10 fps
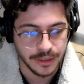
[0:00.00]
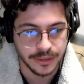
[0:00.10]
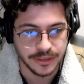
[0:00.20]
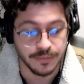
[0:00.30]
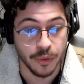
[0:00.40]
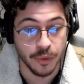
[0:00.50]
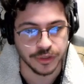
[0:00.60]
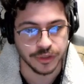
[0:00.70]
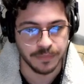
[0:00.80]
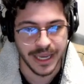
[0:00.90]
small
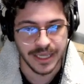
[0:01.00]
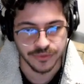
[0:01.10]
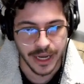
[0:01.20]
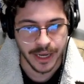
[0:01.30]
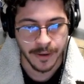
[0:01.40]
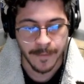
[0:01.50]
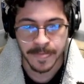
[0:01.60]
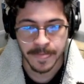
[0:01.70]
space, right?